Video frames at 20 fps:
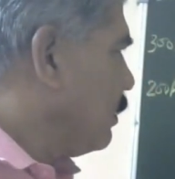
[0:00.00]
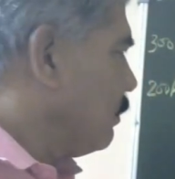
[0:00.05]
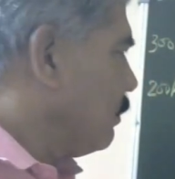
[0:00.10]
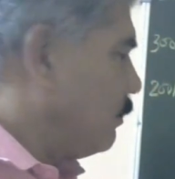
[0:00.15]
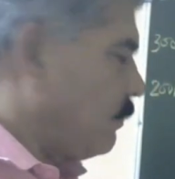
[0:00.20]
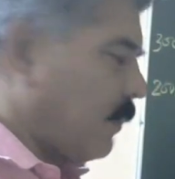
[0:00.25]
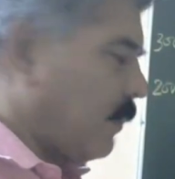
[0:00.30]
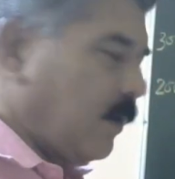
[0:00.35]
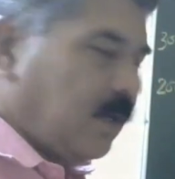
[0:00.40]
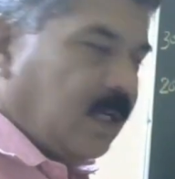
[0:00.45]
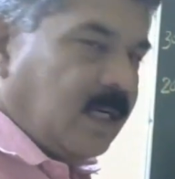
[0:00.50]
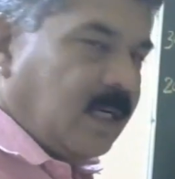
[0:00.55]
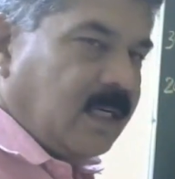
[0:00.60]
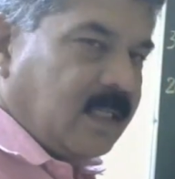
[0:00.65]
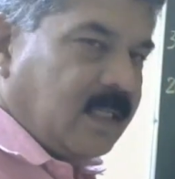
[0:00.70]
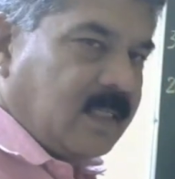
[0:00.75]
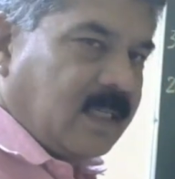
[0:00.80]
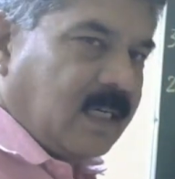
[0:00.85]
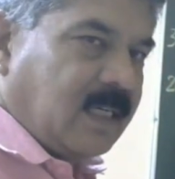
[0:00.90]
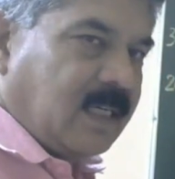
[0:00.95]
Fault current
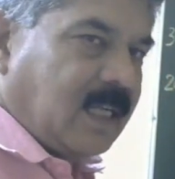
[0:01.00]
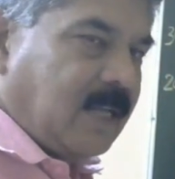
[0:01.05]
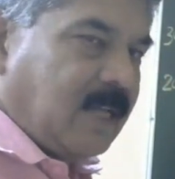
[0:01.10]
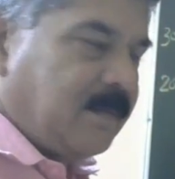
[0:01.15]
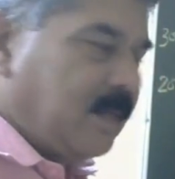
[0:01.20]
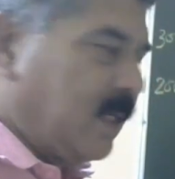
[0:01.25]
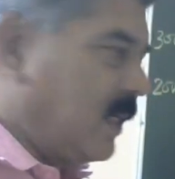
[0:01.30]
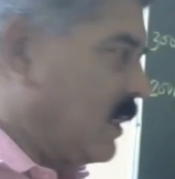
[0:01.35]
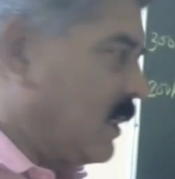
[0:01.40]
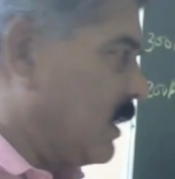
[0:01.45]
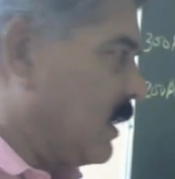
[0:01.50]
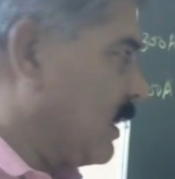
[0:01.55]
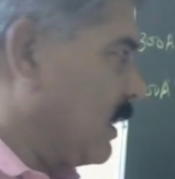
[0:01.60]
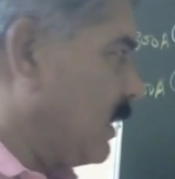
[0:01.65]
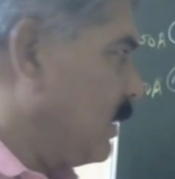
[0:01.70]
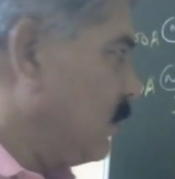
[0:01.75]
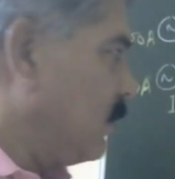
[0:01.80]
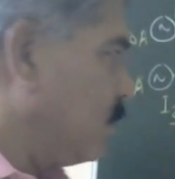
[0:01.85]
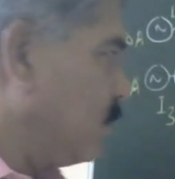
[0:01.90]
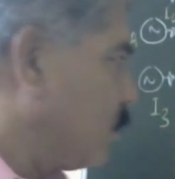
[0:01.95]
is 10 times the rated
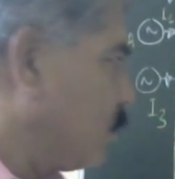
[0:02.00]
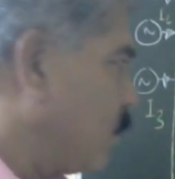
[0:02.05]
current. So